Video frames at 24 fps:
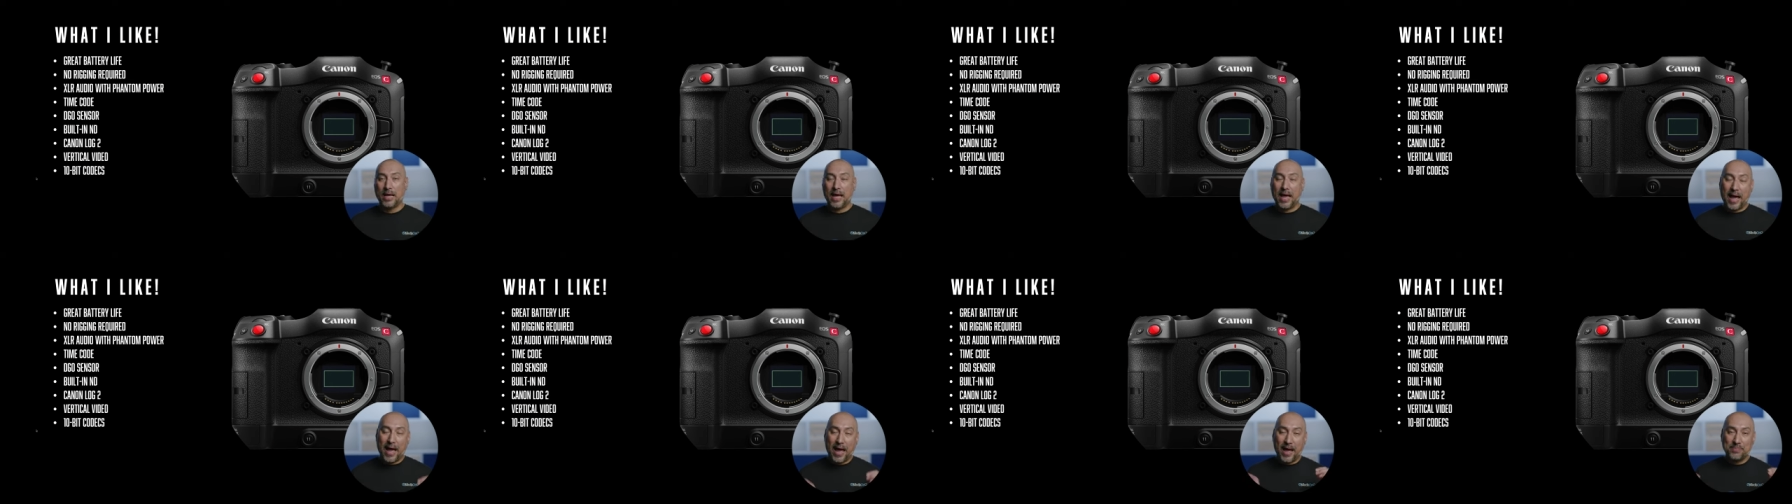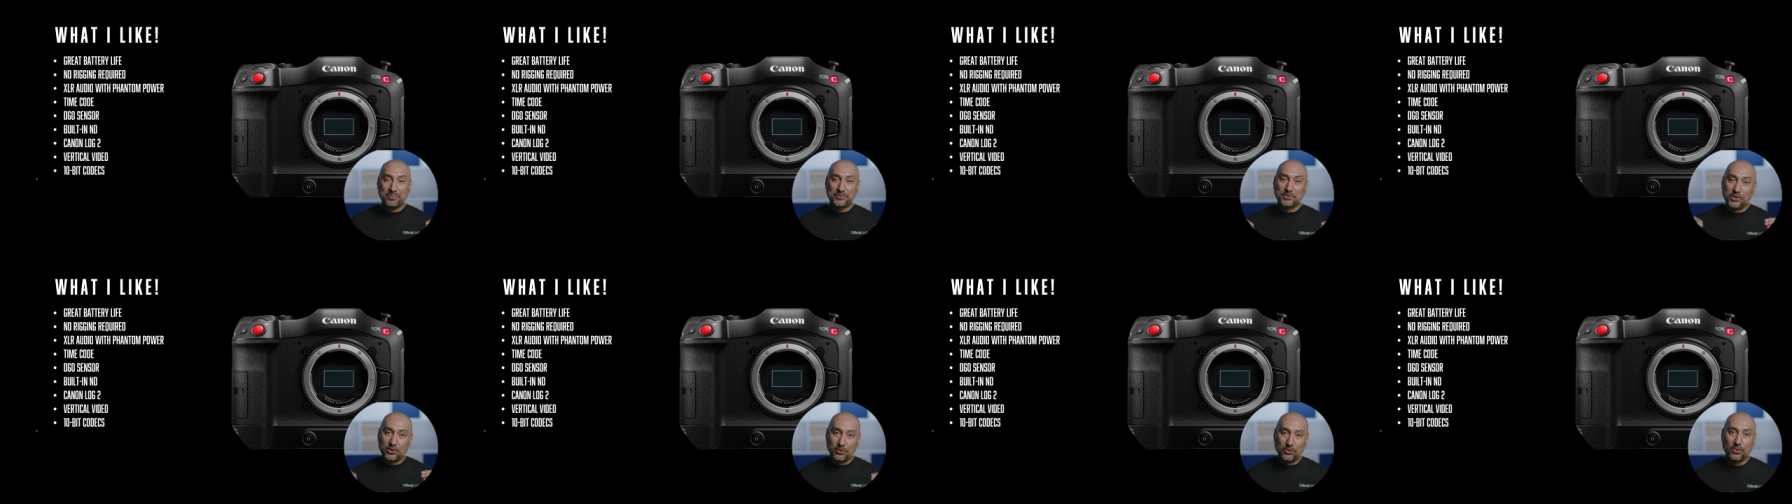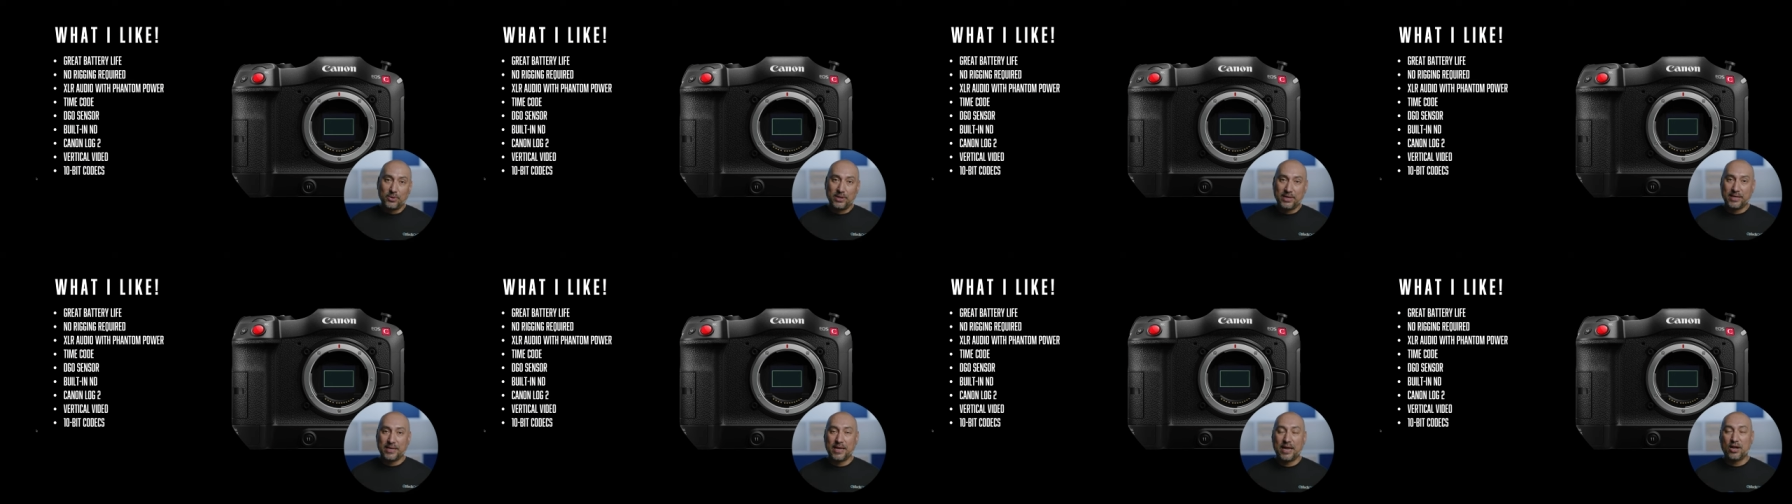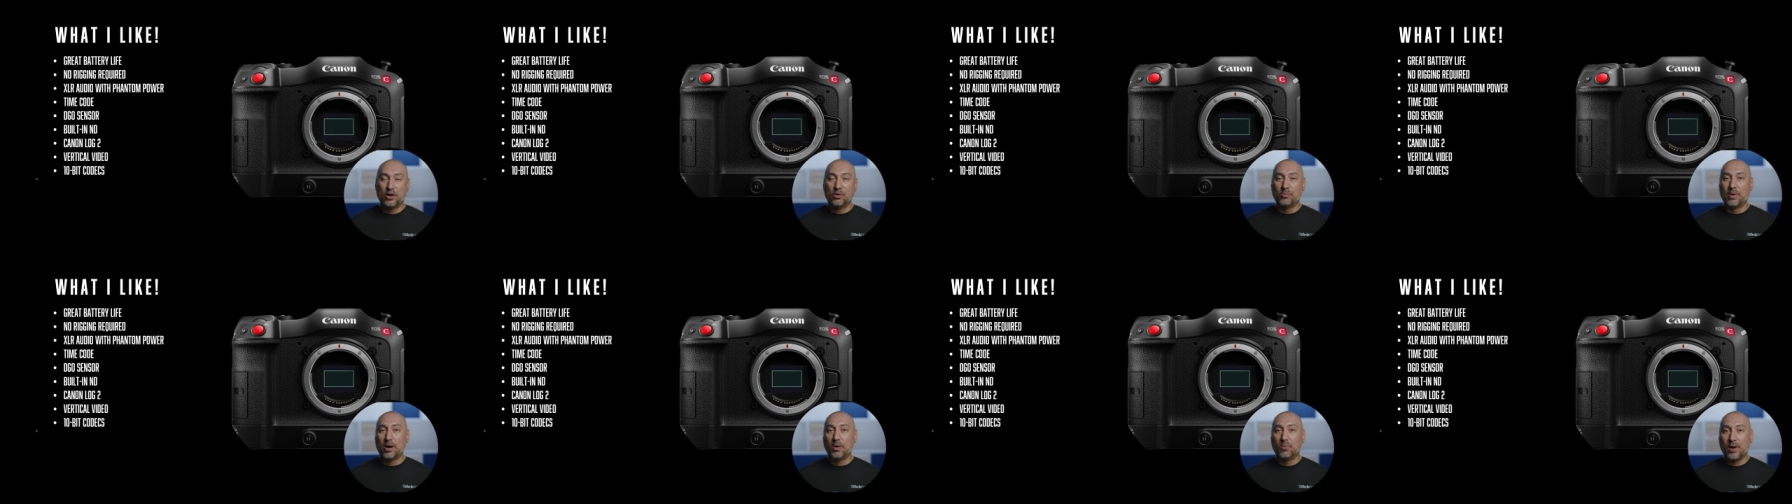absolutely
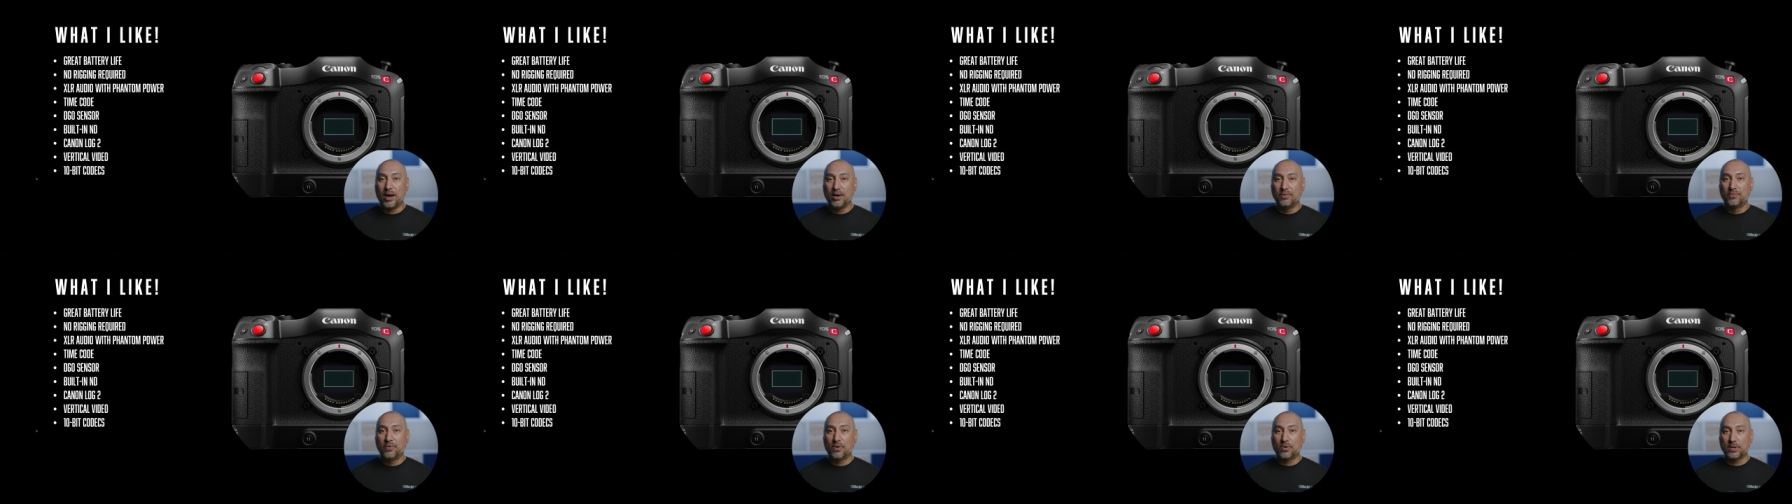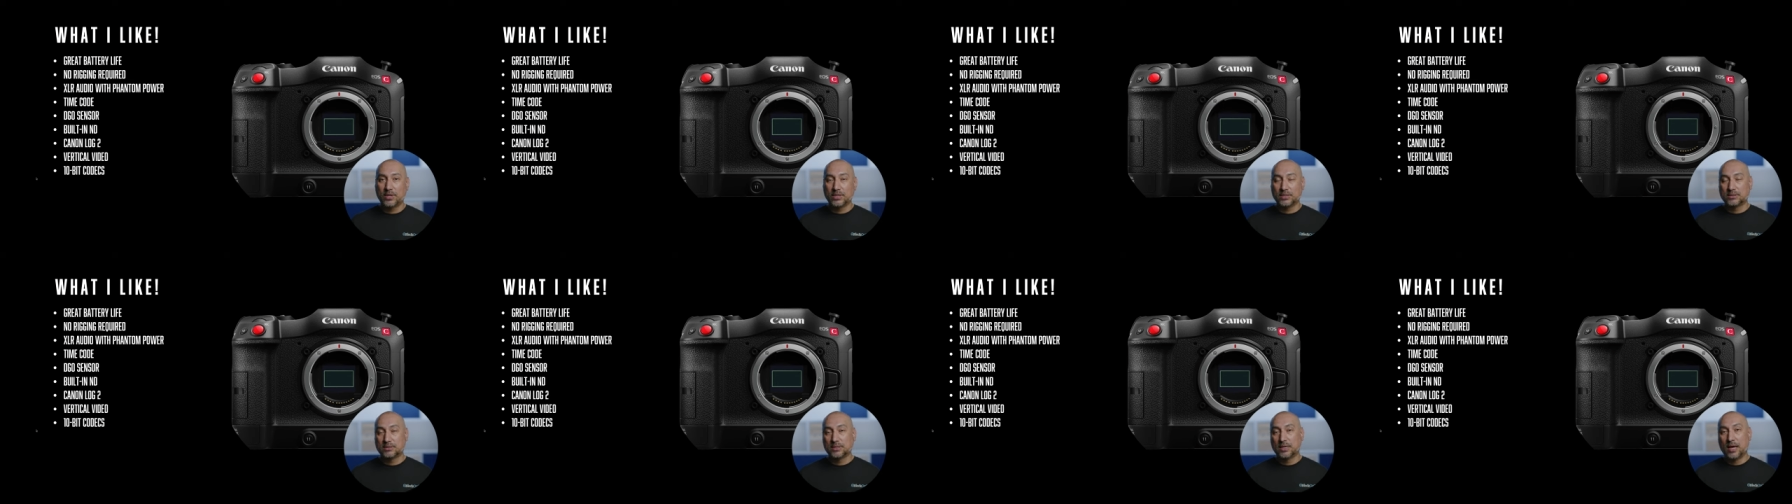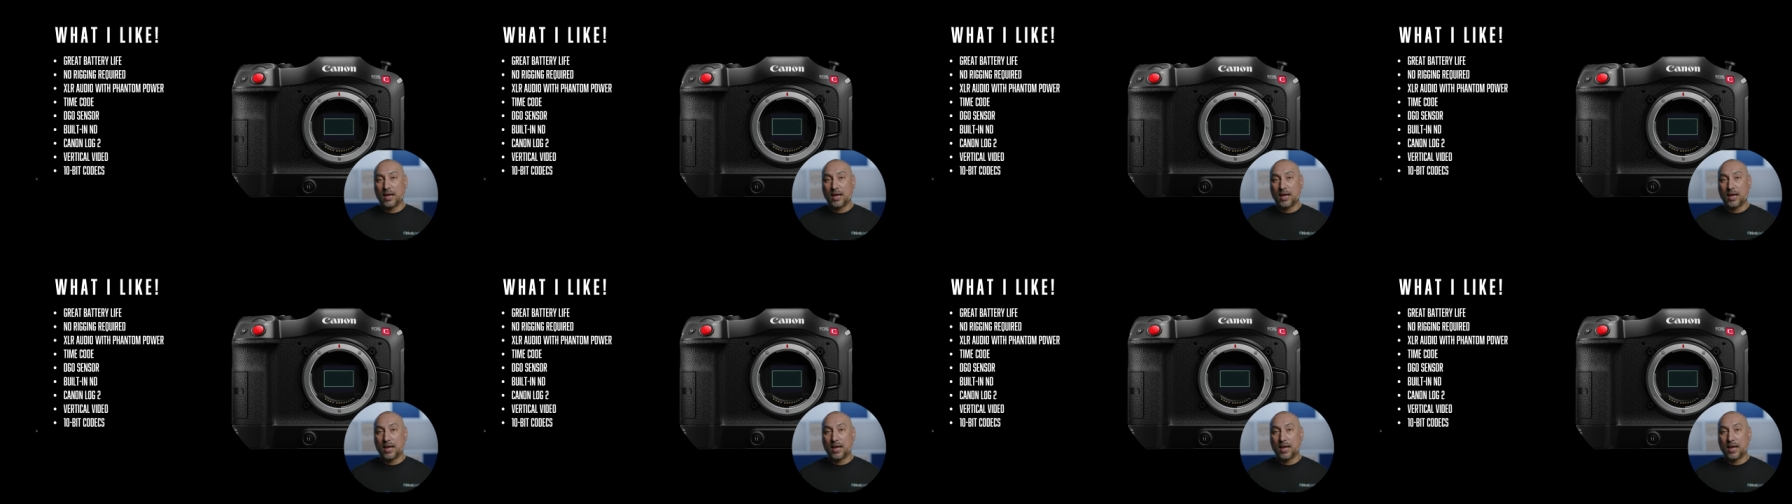nail my white focus,